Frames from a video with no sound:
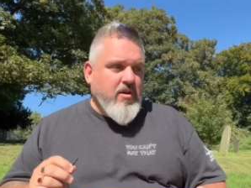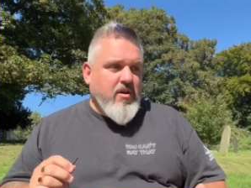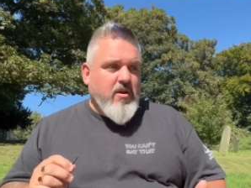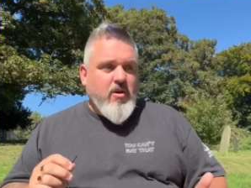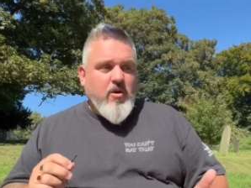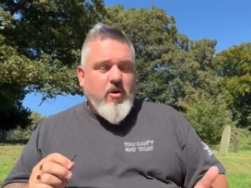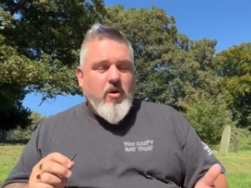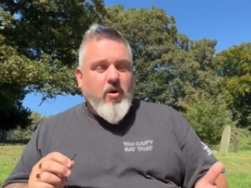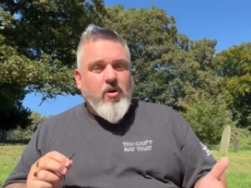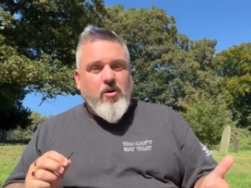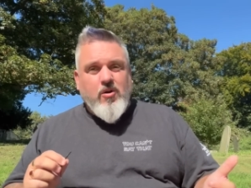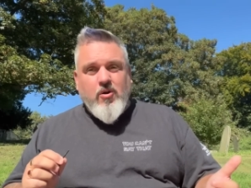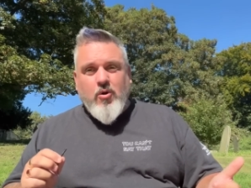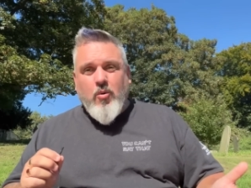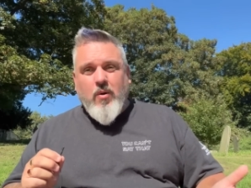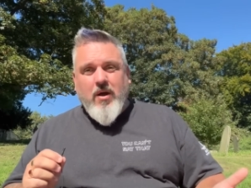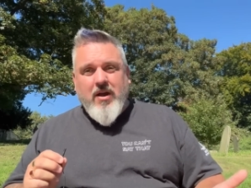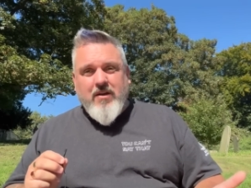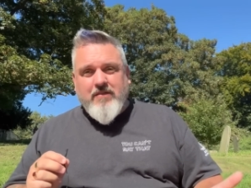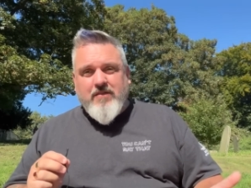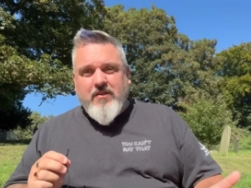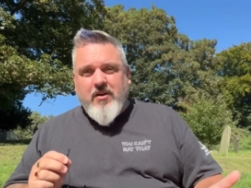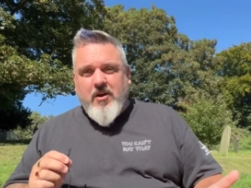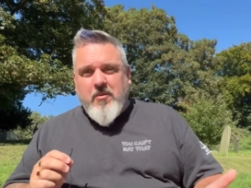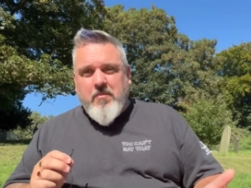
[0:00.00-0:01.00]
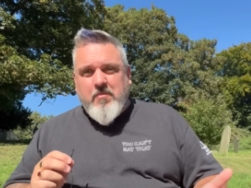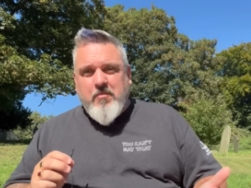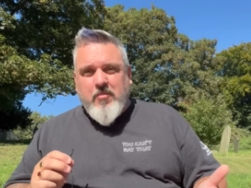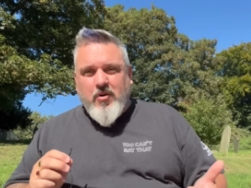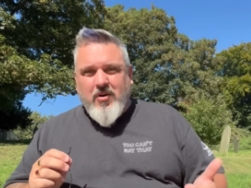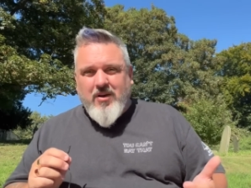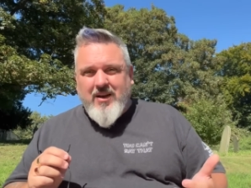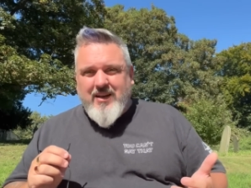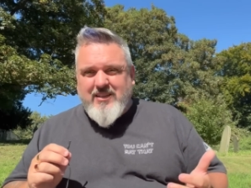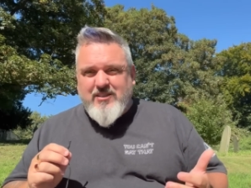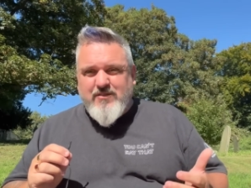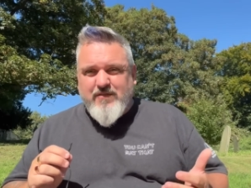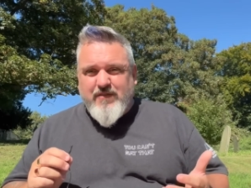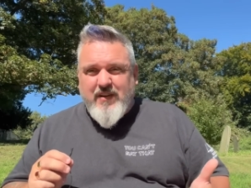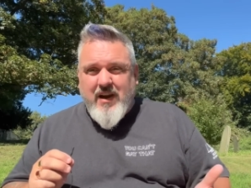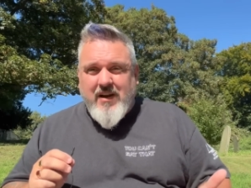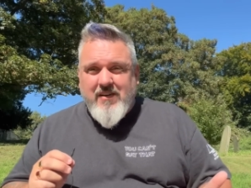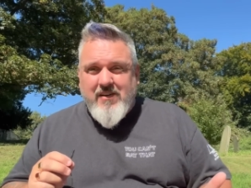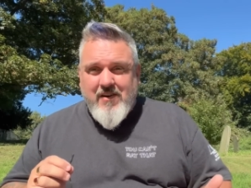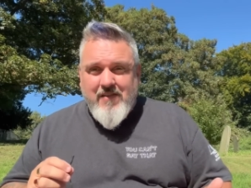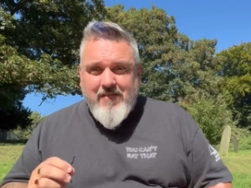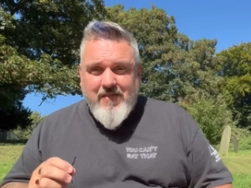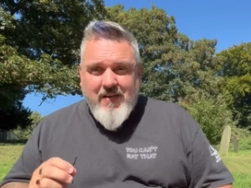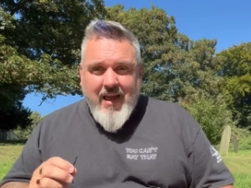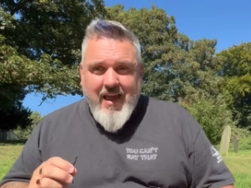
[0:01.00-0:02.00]
whoever, but it's
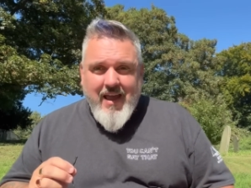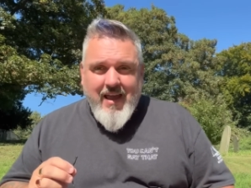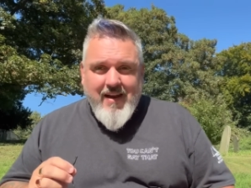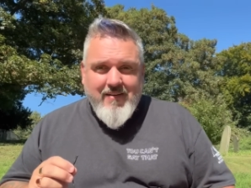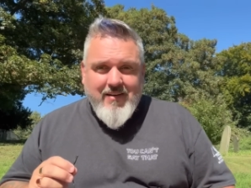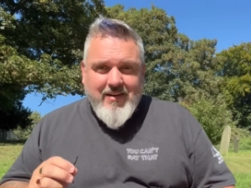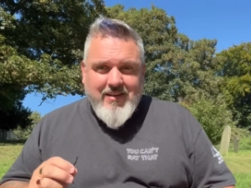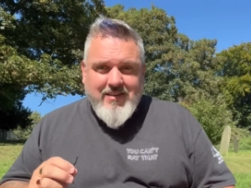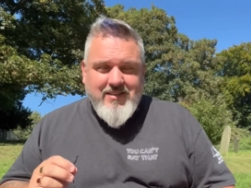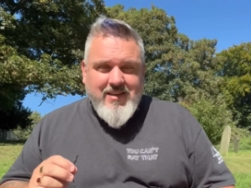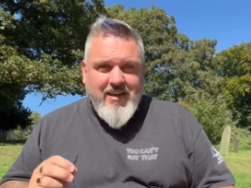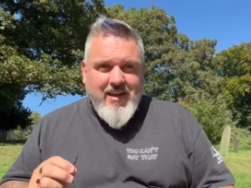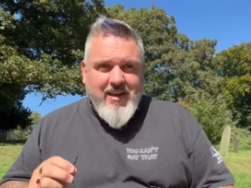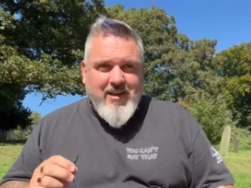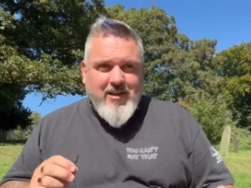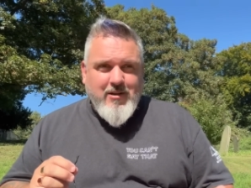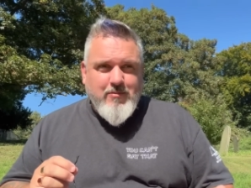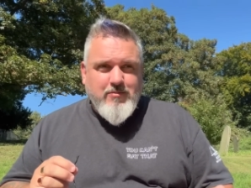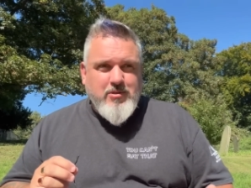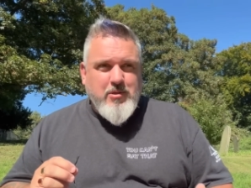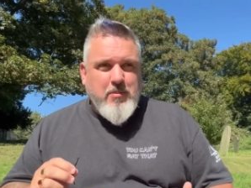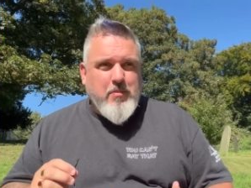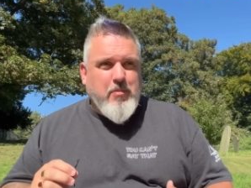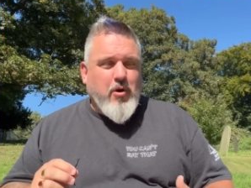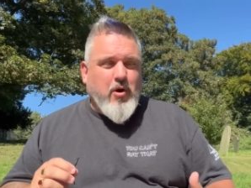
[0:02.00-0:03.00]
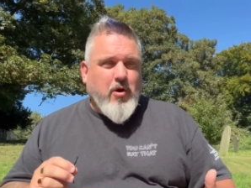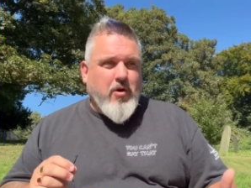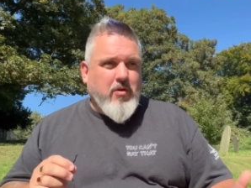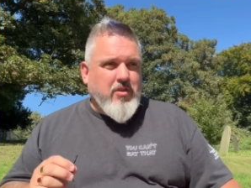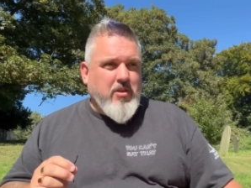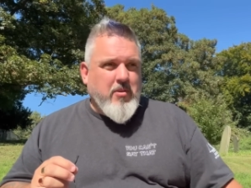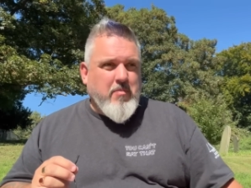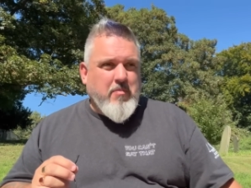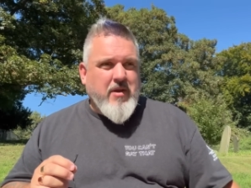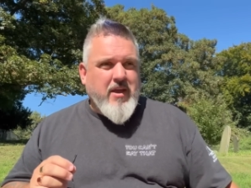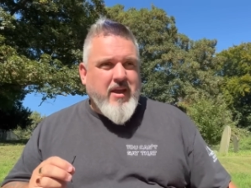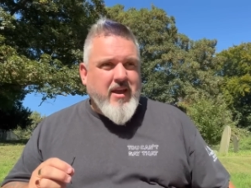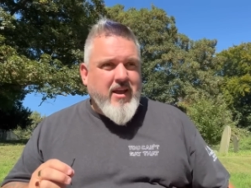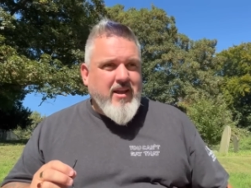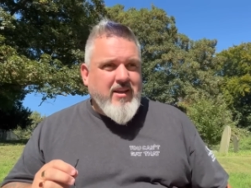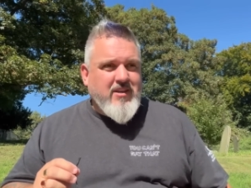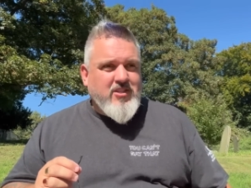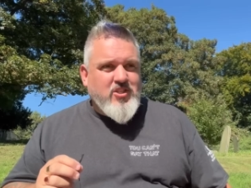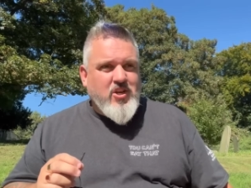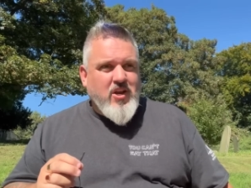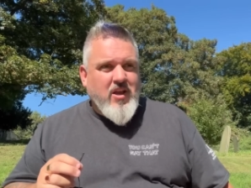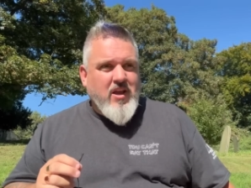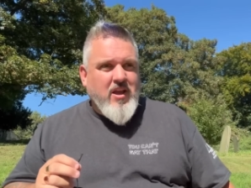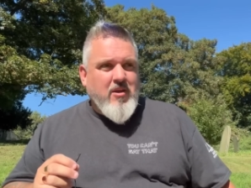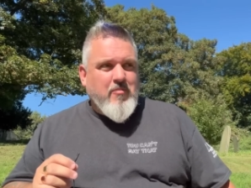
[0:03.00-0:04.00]
very rare I take them to put on the page,
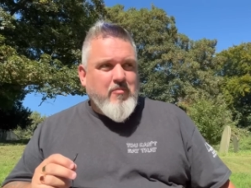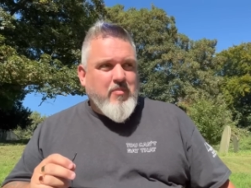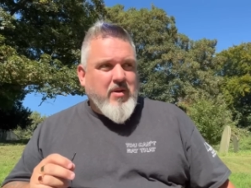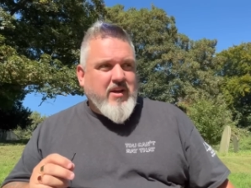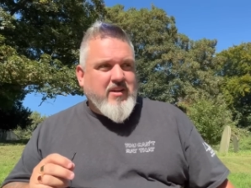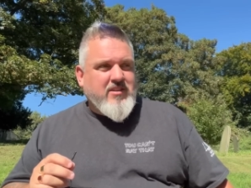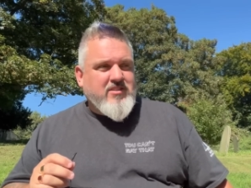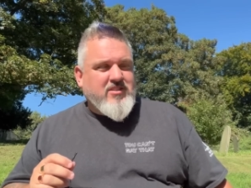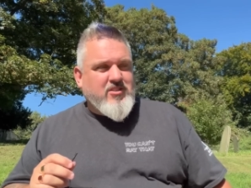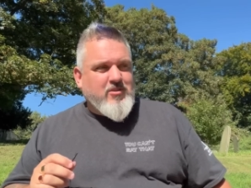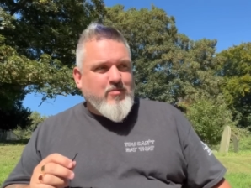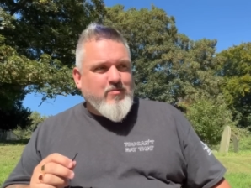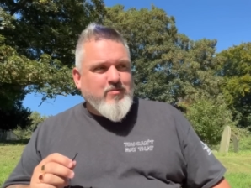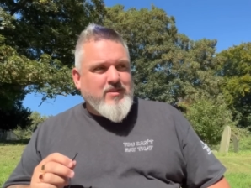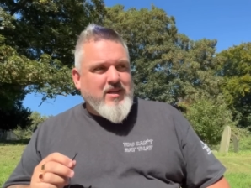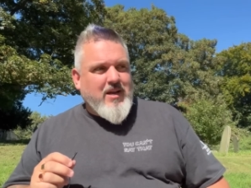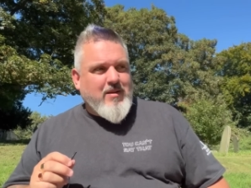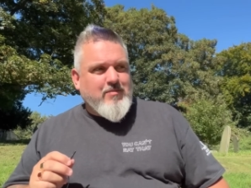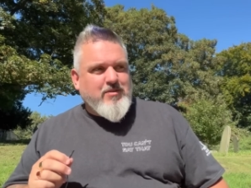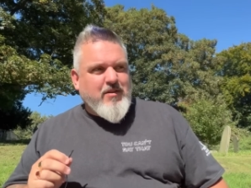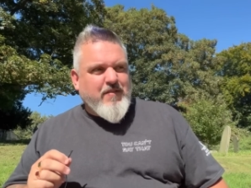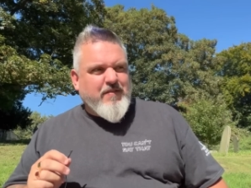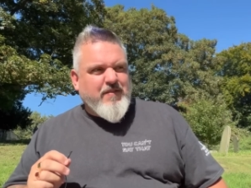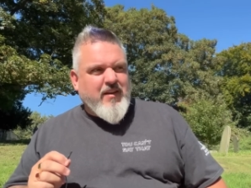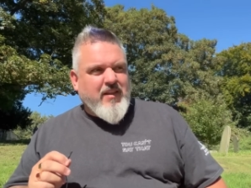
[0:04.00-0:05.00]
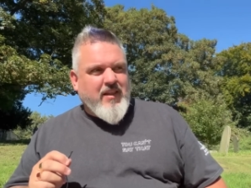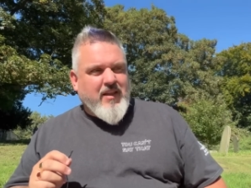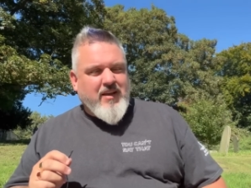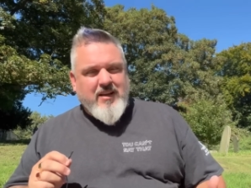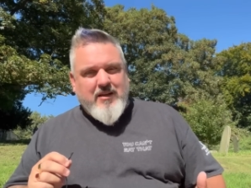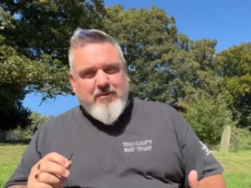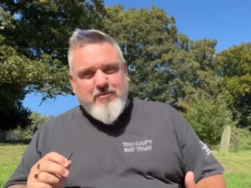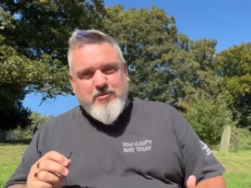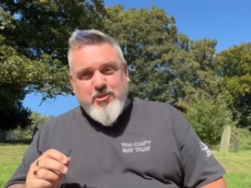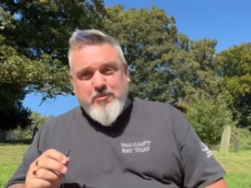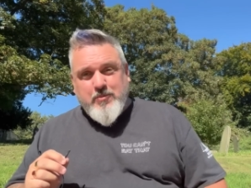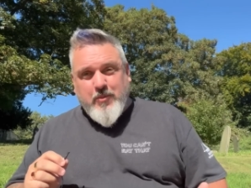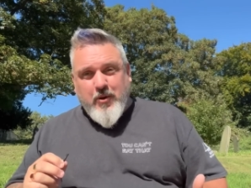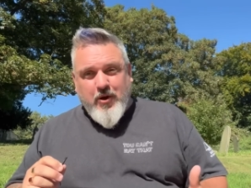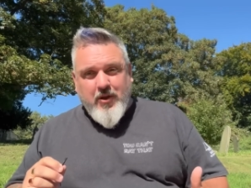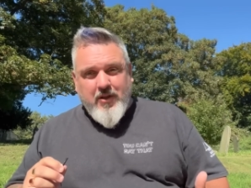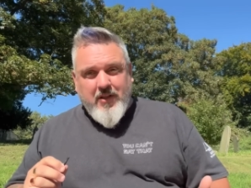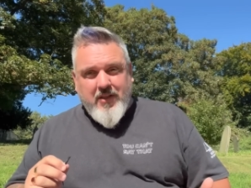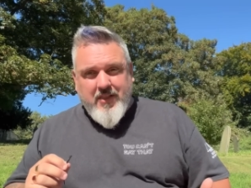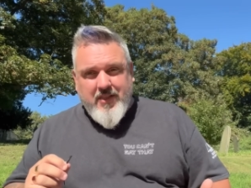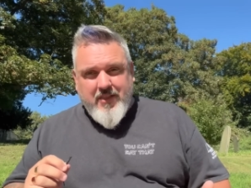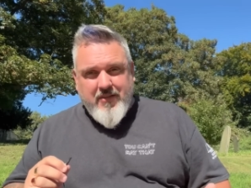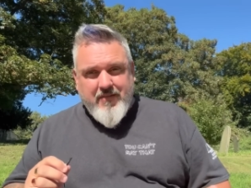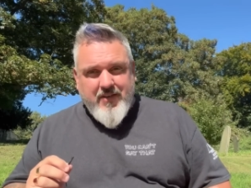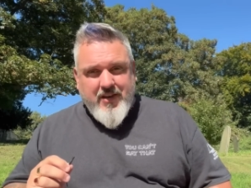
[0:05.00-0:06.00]
because sometimes I feel like I'm
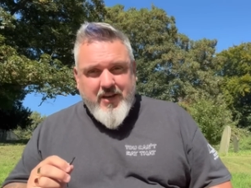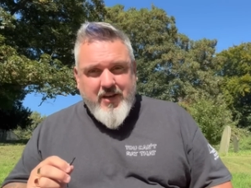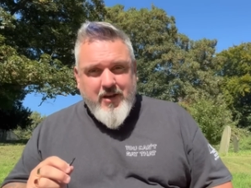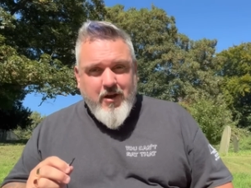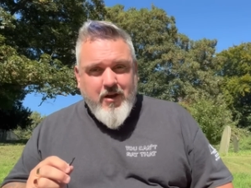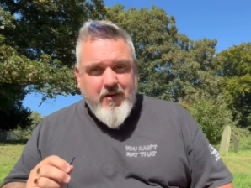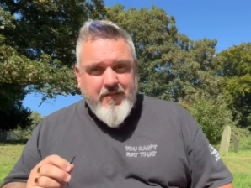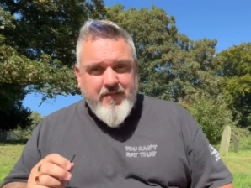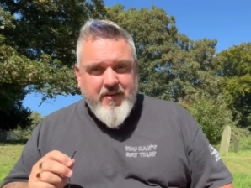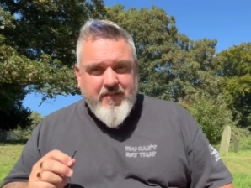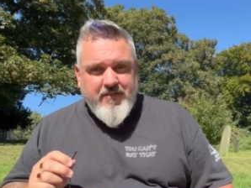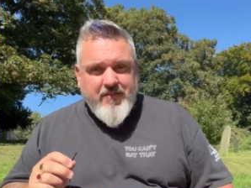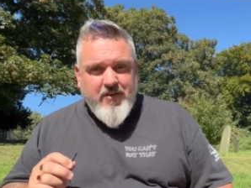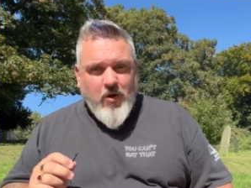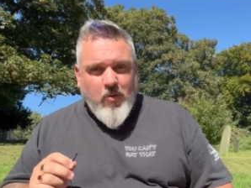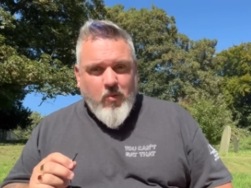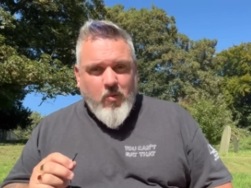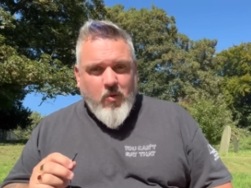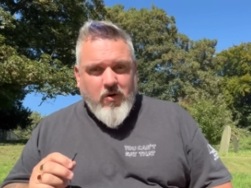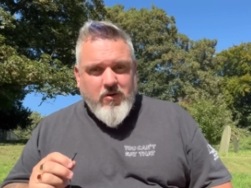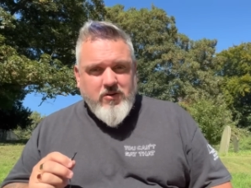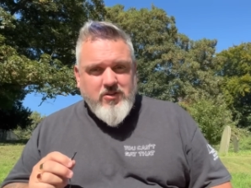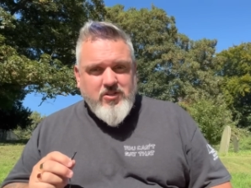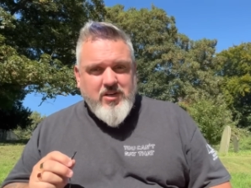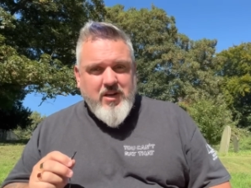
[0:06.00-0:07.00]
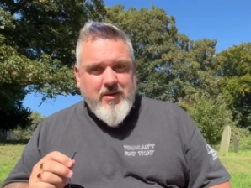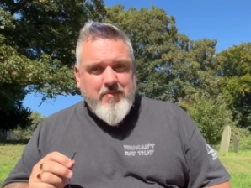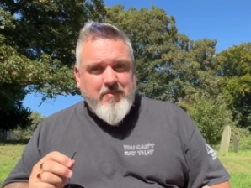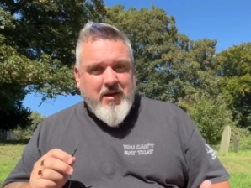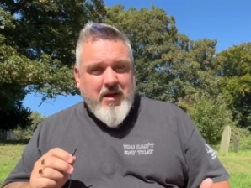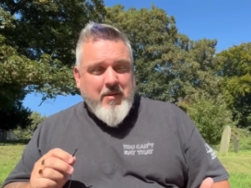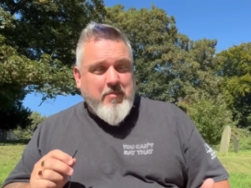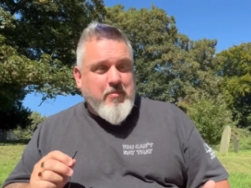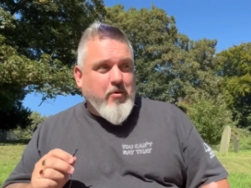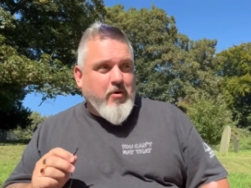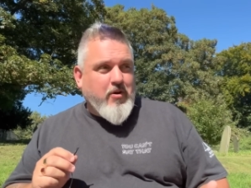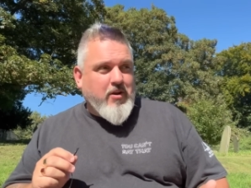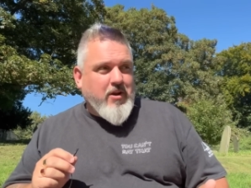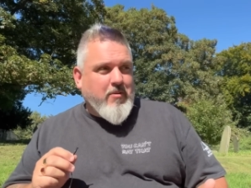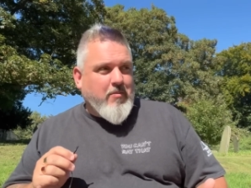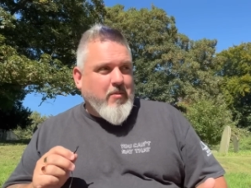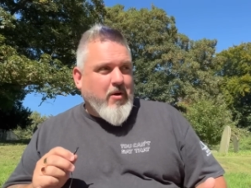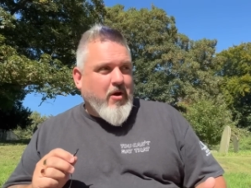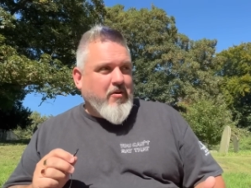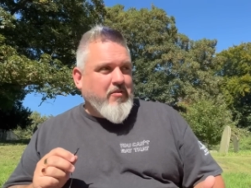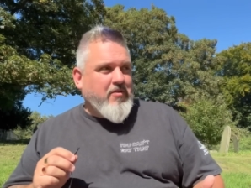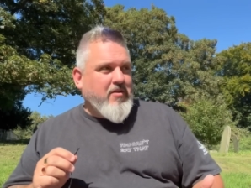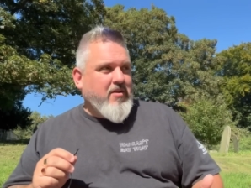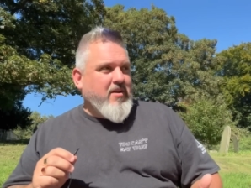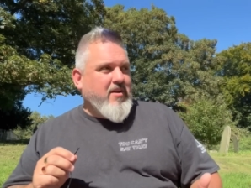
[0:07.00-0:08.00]
spoiling the video if you've not watched it by putting them
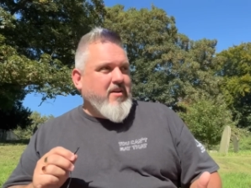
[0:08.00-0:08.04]
on.